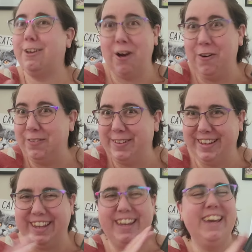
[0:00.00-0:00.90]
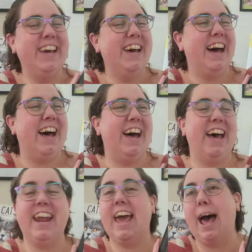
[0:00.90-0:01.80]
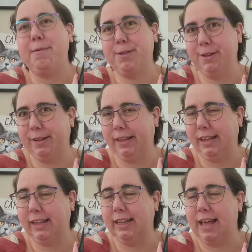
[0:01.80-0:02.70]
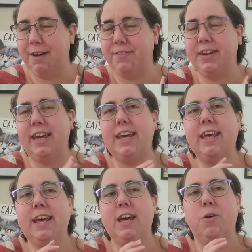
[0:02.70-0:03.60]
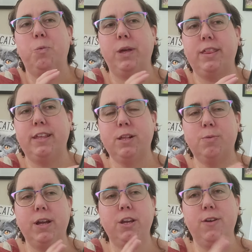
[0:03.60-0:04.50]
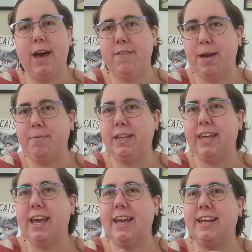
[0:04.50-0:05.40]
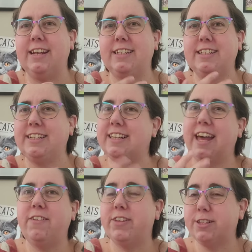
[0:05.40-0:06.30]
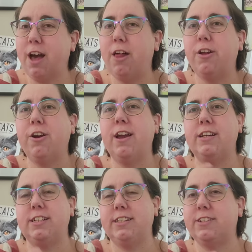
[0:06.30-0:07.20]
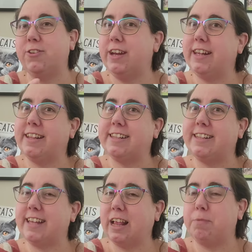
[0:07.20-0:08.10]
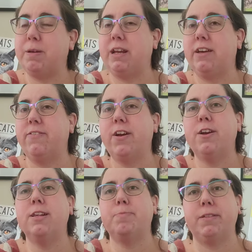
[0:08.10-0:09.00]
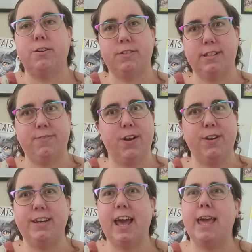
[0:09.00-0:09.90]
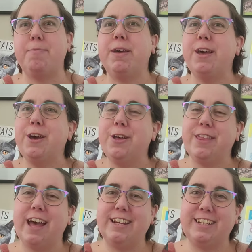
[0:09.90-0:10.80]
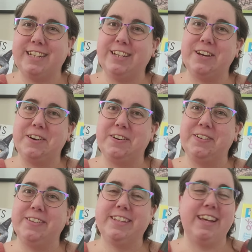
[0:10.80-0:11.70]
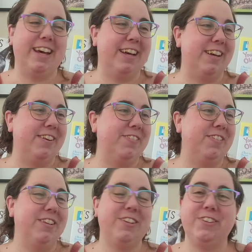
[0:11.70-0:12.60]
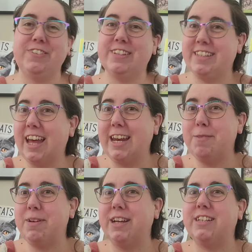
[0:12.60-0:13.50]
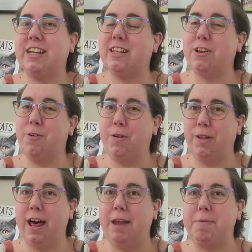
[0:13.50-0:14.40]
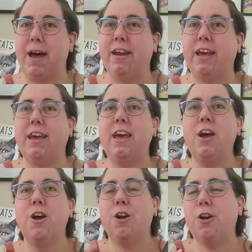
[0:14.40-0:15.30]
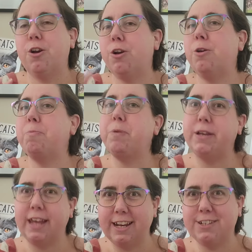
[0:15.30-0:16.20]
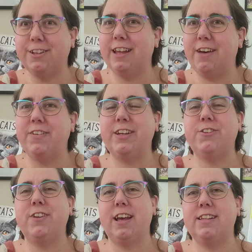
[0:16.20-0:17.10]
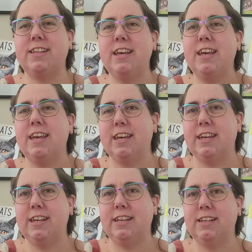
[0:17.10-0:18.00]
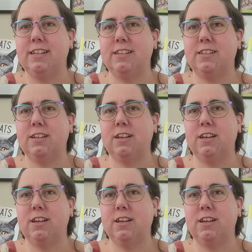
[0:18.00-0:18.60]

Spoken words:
cozy, and I absolutely loved it. With this one, you have Emily, and she's kind of a scholar, and she's creating this Encyclopedia of Fairies, but there's this fairy type that she goes to study because she doesn't know a whole lot about it. Her potential love interest is